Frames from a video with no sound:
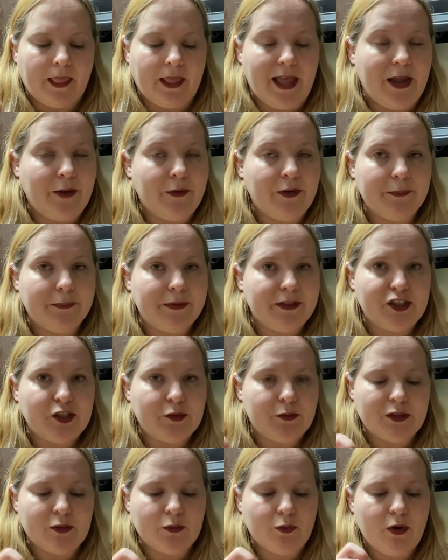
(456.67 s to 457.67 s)
I wouldn't put too
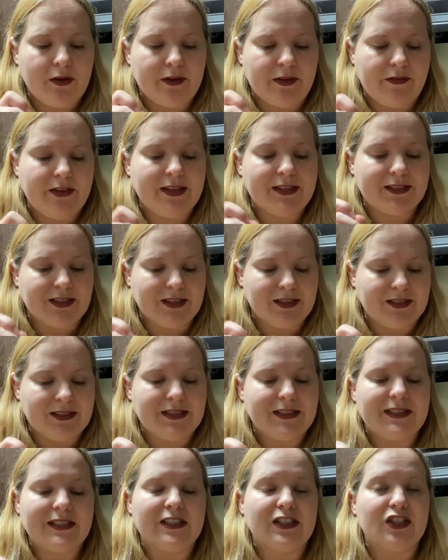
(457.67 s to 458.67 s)
much more than this because
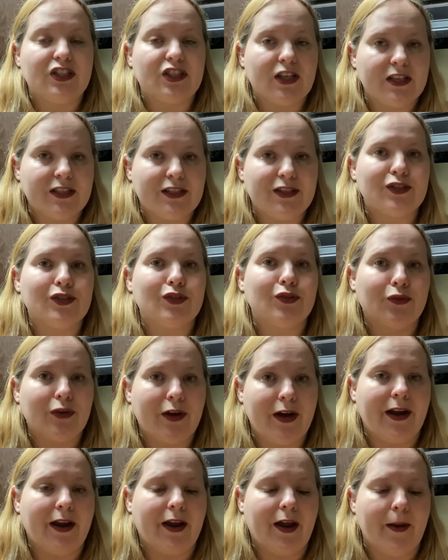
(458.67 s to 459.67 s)
this is just the
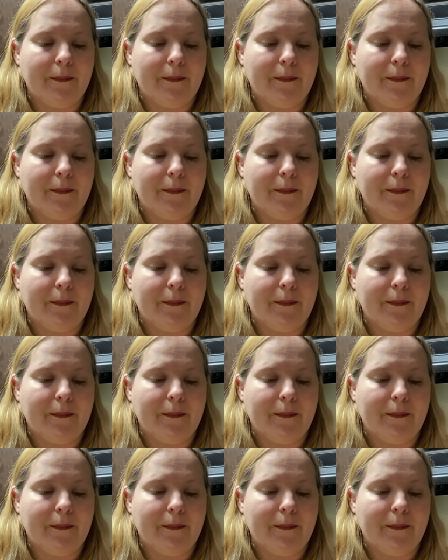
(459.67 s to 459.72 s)
right